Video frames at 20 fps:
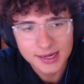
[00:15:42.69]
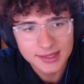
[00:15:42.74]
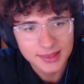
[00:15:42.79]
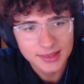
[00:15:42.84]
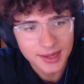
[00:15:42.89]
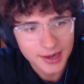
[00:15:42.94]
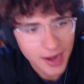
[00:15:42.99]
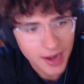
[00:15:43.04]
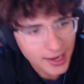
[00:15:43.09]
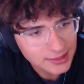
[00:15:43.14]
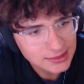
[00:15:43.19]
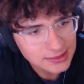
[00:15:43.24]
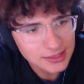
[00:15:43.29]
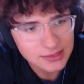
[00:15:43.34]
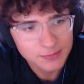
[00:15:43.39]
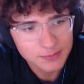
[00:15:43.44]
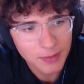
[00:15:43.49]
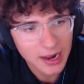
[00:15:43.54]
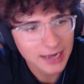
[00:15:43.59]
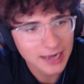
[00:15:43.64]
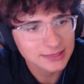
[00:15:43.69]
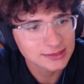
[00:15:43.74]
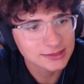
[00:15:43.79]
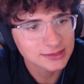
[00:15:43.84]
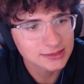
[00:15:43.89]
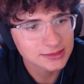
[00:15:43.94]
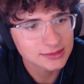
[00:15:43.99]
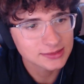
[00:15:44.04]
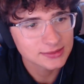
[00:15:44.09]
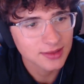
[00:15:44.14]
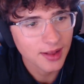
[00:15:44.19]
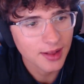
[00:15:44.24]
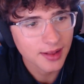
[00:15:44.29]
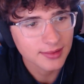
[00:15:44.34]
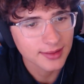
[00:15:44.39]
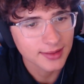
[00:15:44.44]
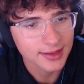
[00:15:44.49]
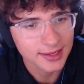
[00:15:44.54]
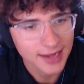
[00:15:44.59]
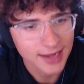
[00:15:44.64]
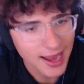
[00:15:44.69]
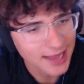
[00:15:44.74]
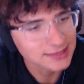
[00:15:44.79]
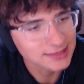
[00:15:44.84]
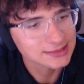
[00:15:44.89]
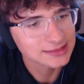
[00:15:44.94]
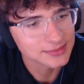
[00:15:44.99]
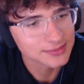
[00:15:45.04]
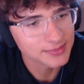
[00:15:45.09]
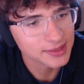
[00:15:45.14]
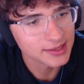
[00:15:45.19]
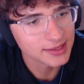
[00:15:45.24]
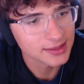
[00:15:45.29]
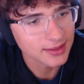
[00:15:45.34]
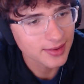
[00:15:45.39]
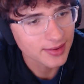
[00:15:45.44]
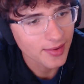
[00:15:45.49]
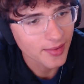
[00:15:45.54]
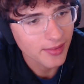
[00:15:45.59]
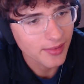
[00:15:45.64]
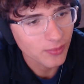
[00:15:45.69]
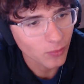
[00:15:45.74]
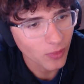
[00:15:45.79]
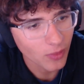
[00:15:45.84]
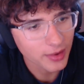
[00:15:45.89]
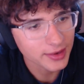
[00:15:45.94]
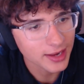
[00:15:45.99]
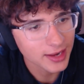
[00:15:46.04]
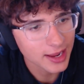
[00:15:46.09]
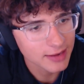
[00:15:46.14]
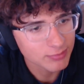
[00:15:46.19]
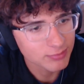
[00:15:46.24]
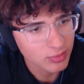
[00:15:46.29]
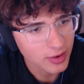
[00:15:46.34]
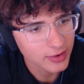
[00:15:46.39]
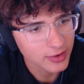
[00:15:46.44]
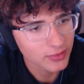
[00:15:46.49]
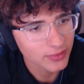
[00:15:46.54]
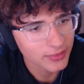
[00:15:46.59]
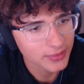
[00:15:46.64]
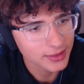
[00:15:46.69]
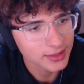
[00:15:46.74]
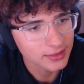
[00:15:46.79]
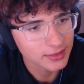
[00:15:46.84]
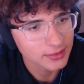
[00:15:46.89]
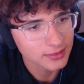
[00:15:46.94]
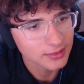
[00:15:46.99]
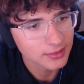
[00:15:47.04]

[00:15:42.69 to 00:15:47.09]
like the nicest boxes. Like it has to be one day priority.